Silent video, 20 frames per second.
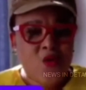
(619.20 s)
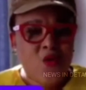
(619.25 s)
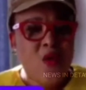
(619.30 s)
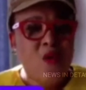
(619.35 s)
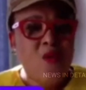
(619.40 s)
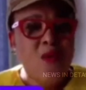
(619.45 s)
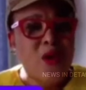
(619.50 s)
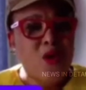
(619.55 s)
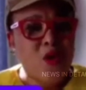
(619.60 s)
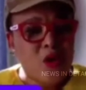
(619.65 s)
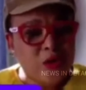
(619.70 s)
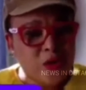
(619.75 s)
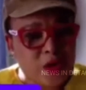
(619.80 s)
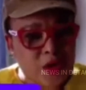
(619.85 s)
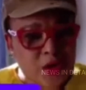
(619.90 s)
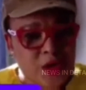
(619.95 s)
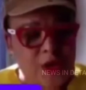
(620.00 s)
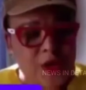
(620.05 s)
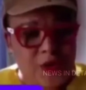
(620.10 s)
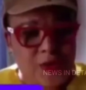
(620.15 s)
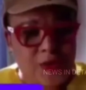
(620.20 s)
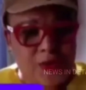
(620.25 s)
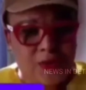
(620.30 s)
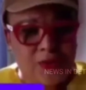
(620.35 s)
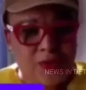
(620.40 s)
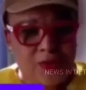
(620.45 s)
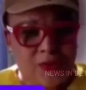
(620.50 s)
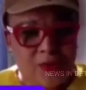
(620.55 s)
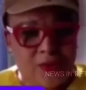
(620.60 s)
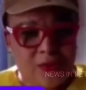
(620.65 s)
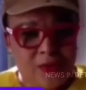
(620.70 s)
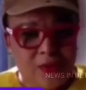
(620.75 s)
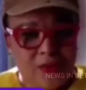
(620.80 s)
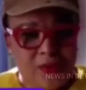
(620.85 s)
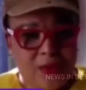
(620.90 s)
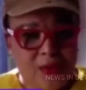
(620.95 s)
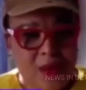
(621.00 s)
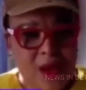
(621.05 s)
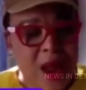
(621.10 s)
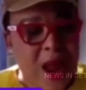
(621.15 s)
We will continue.
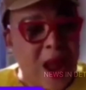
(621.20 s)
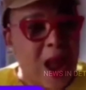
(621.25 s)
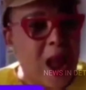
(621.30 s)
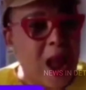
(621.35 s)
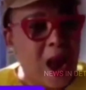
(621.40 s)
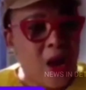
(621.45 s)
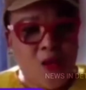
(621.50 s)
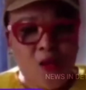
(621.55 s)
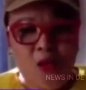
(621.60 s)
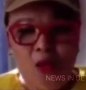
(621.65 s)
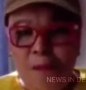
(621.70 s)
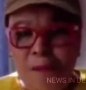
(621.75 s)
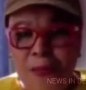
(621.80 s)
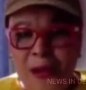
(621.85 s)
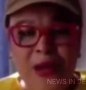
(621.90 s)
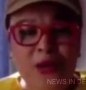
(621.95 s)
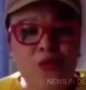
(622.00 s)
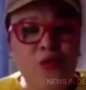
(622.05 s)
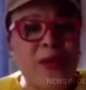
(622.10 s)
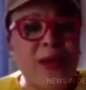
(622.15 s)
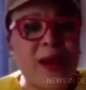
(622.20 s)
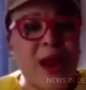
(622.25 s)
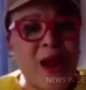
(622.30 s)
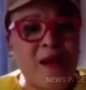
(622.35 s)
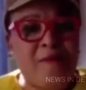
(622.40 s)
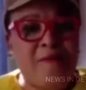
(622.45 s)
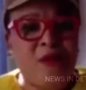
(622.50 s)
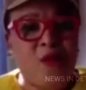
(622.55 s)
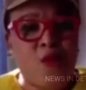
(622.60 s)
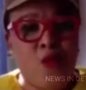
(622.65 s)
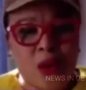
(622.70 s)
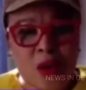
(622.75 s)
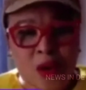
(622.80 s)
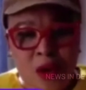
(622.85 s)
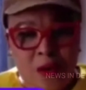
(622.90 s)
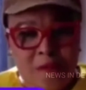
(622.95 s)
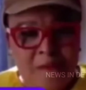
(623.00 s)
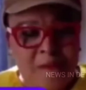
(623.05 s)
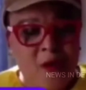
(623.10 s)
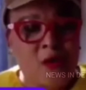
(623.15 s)
I will plead with every
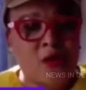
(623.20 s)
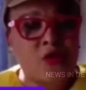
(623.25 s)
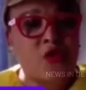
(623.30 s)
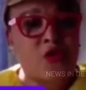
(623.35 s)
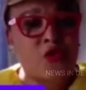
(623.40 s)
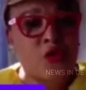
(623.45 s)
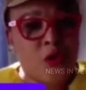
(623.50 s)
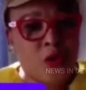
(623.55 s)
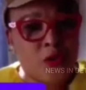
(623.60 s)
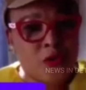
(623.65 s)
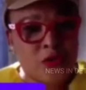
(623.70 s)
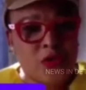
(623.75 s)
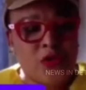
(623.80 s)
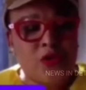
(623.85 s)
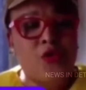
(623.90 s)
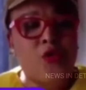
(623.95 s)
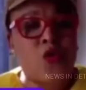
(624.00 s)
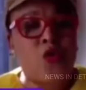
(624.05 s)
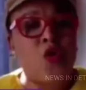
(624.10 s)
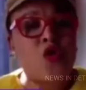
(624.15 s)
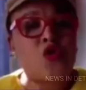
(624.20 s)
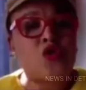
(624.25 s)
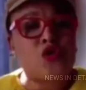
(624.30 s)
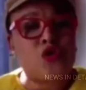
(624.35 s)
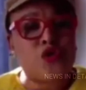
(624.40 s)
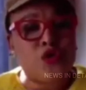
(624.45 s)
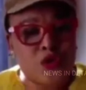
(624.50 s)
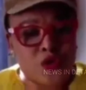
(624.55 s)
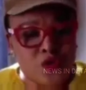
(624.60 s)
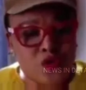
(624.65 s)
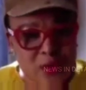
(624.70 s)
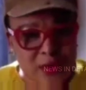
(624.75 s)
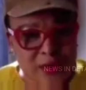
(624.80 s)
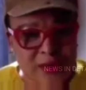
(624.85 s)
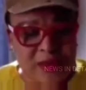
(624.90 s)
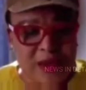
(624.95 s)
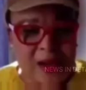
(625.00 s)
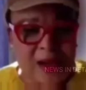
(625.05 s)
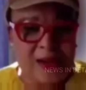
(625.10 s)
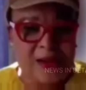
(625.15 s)
one of us to continue. Go to your
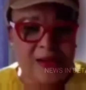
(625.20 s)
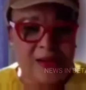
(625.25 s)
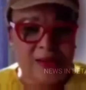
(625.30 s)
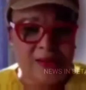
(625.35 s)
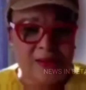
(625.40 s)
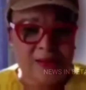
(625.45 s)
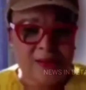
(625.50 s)
Twitter.